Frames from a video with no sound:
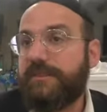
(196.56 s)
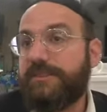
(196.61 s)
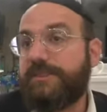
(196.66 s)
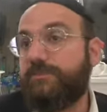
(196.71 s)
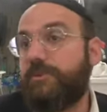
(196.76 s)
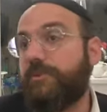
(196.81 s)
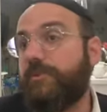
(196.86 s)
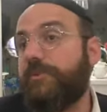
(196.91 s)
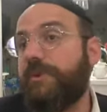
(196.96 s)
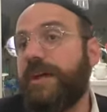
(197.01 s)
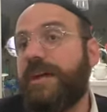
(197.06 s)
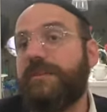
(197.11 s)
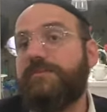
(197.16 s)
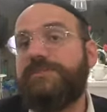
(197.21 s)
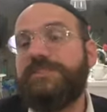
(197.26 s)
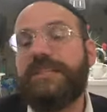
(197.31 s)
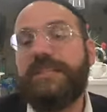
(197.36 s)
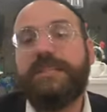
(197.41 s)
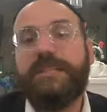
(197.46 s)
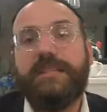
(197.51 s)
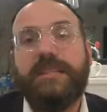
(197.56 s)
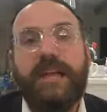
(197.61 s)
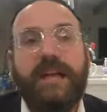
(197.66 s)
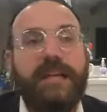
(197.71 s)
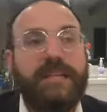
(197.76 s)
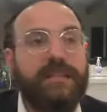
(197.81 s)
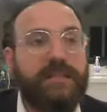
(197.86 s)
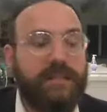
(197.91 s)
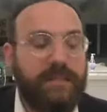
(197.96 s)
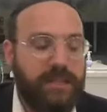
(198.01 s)
is what Rav Chaim said to the
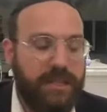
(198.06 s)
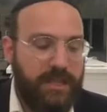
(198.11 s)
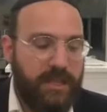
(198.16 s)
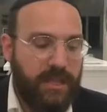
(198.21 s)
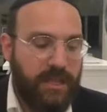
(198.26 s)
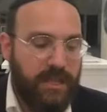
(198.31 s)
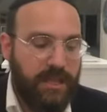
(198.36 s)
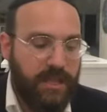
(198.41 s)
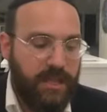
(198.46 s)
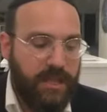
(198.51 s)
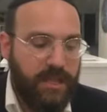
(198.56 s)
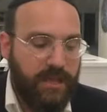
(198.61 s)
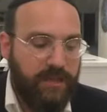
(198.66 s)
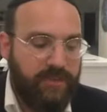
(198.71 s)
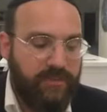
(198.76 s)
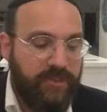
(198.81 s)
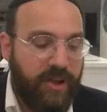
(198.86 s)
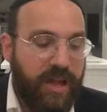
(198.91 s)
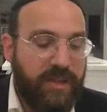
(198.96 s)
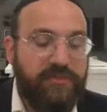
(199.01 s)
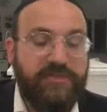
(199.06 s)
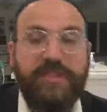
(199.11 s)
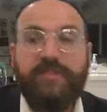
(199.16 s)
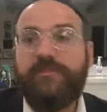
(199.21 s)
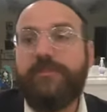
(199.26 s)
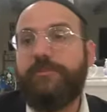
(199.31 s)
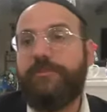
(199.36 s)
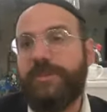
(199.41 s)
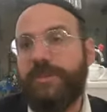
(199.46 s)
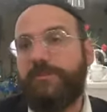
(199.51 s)
guy. Five
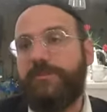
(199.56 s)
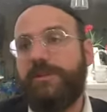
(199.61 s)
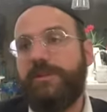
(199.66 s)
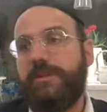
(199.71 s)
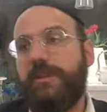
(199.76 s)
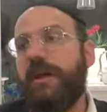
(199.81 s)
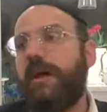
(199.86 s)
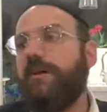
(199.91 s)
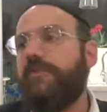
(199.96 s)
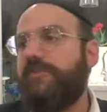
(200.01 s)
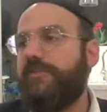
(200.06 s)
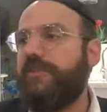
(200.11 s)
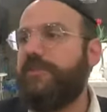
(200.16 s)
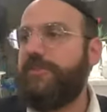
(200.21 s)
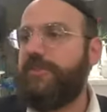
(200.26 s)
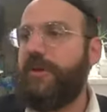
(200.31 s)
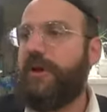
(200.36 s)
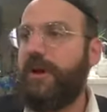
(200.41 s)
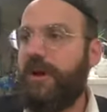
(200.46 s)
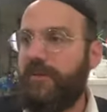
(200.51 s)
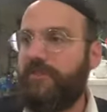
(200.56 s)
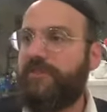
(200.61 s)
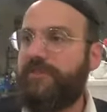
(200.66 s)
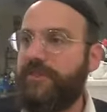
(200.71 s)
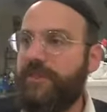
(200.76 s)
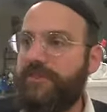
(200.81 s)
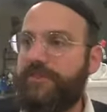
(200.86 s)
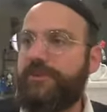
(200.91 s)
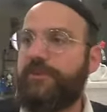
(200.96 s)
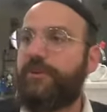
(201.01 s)
different people of of
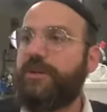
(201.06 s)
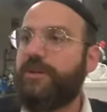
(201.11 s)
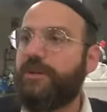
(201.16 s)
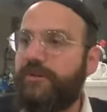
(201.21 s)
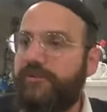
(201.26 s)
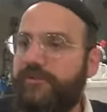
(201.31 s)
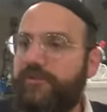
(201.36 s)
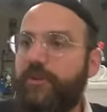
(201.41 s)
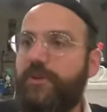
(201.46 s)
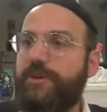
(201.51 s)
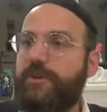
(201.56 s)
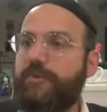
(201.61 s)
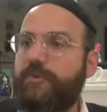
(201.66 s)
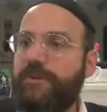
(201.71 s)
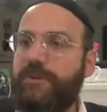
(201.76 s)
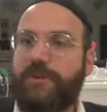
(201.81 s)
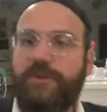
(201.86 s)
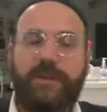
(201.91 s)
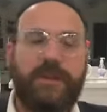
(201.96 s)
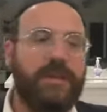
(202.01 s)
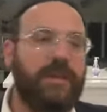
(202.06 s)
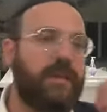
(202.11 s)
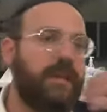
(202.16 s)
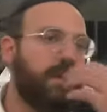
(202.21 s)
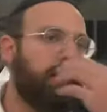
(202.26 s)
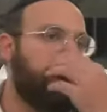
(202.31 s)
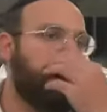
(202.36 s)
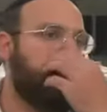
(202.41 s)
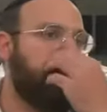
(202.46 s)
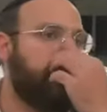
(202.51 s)
the thirty or forty, the,
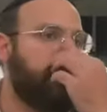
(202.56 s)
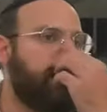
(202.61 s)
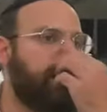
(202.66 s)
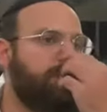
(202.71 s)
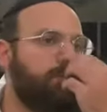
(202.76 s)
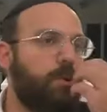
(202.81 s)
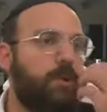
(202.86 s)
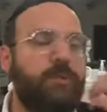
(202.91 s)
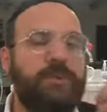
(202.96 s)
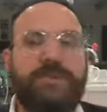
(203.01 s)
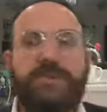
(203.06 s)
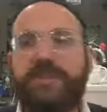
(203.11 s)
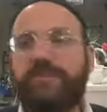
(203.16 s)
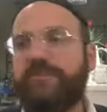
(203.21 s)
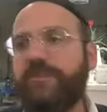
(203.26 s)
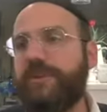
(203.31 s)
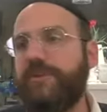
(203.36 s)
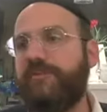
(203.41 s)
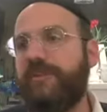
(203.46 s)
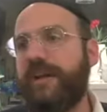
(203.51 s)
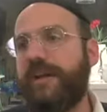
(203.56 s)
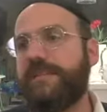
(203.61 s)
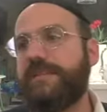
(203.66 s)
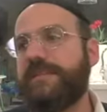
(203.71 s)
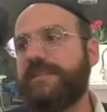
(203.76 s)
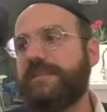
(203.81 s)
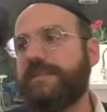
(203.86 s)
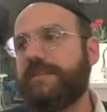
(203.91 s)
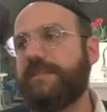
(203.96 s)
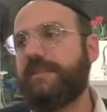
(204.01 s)
each one with different
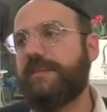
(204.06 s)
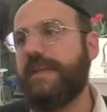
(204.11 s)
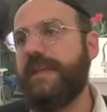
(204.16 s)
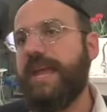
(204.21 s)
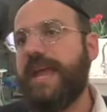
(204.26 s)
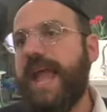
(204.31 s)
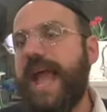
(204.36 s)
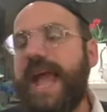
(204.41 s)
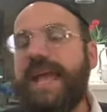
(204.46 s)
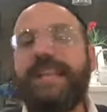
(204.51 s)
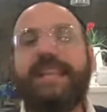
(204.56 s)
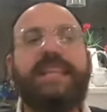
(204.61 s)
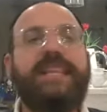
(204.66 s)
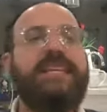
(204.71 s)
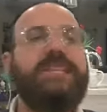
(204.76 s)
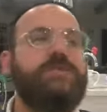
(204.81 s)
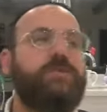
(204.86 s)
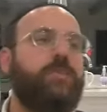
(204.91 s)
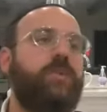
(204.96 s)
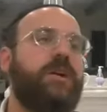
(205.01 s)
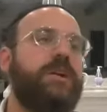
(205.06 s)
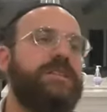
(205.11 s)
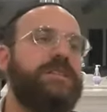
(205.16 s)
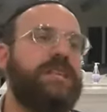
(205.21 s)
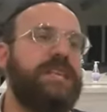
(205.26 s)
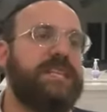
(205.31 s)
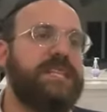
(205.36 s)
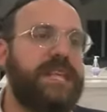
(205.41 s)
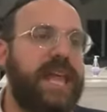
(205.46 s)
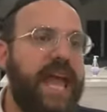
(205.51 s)
advice, and this
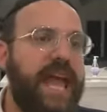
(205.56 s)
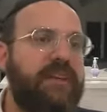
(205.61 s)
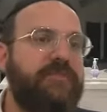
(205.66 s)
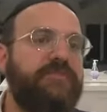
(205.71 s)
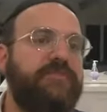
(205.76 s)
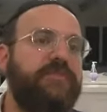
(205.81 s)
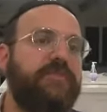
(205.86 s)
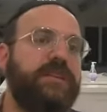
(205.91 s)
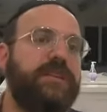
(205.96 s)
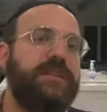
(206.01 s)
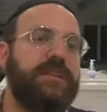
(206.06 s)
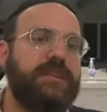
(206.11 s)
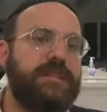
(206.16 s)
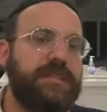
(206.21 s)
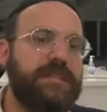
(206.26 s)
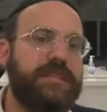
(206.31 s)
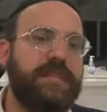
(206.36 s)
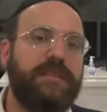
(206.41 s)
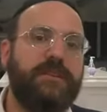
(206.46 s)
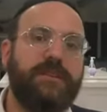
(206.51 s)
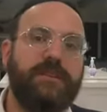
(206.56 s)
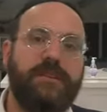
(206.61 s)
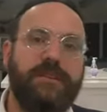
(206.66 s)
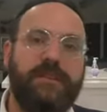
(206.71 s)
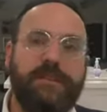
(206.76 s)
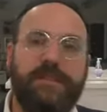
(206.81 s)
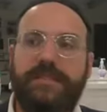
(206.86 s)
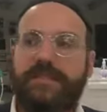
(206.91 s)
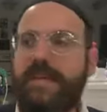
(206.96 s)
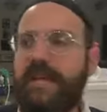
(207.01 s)
was his every
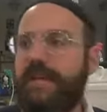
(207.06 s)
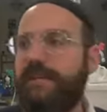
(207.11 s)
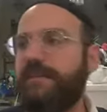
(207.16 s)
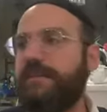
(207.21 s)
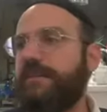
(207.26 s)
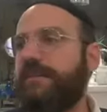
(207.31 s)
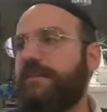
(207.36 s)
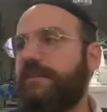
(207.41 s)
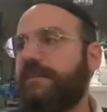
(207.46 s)
single day,